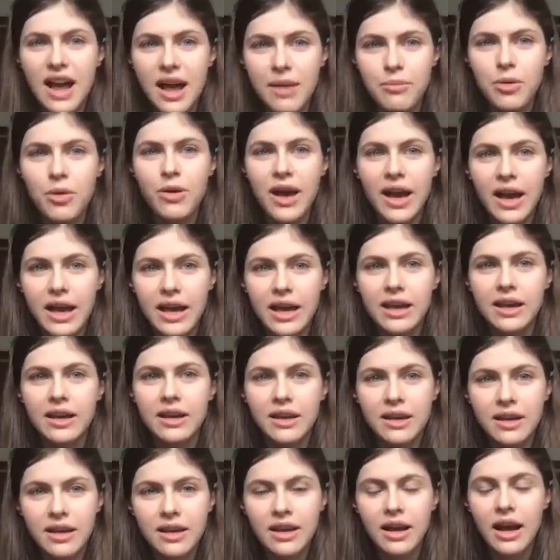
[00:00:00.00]
I'm okay.
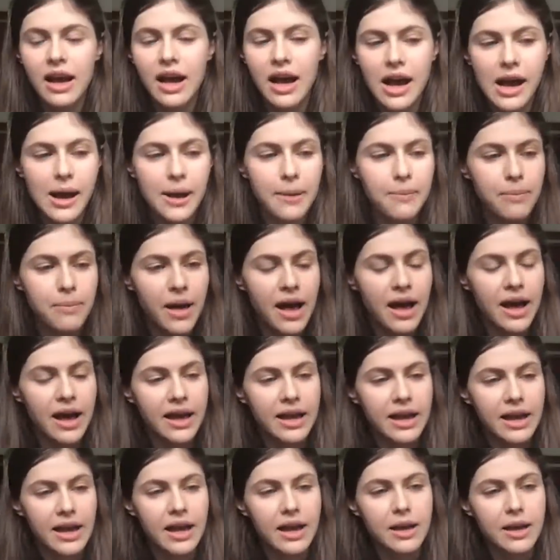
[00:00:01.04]

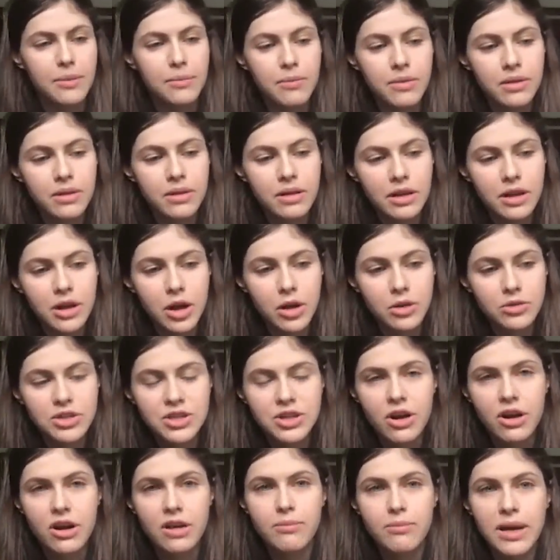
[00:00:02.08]
I am, you know,
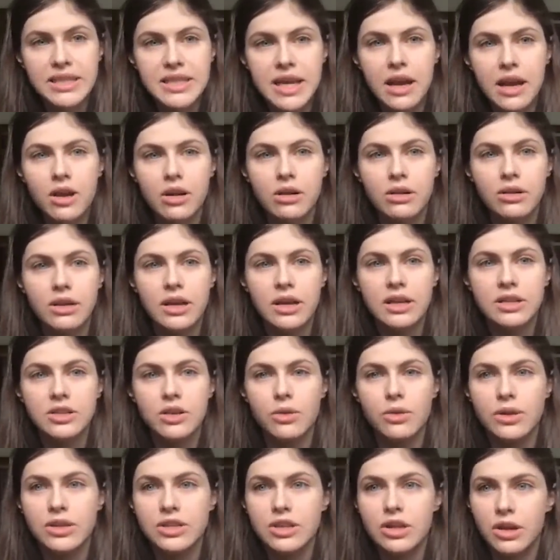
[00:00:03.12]
starting my day early. It's
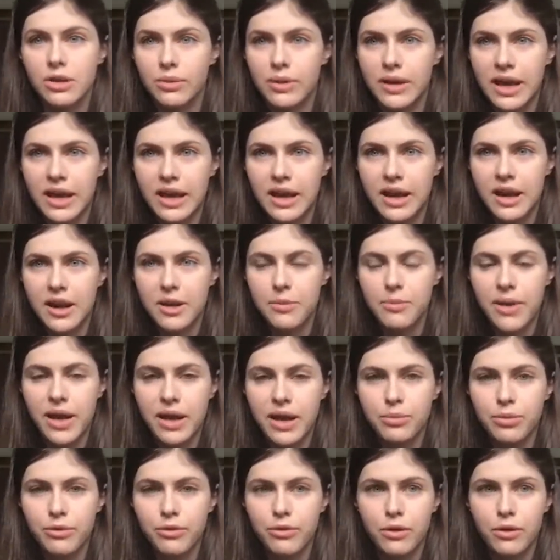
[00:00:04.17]
always good when I get out of
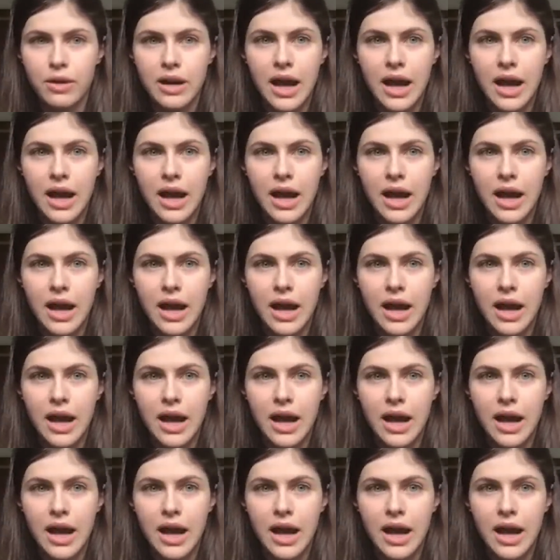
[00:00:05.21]
bed before